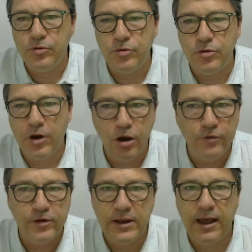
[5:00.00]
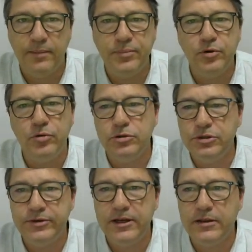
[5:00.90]
or overlap or
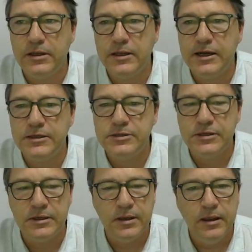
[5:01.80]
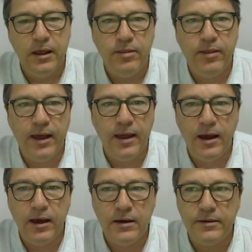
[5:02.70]
do anything nasty. They
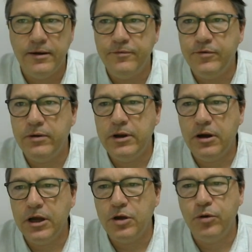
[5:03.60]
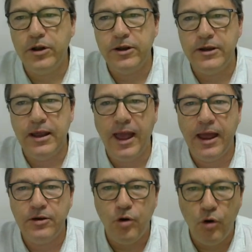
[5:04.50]
are very high quality
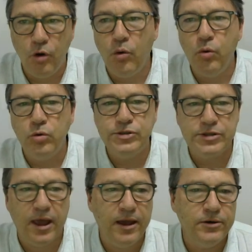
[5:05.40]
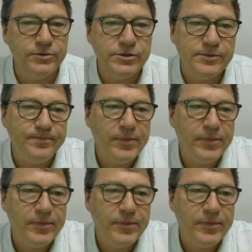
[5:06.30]
at all scales.